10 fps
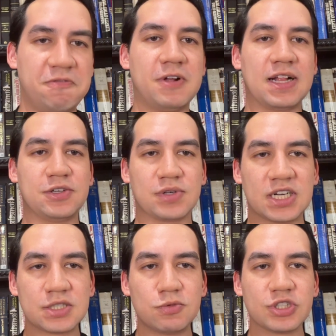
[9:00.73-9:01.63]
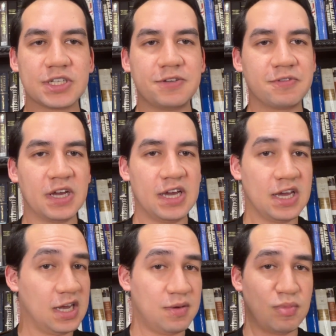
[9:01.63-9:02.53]
value customers live.
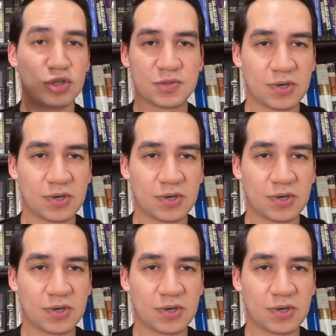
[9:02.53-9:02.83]
Most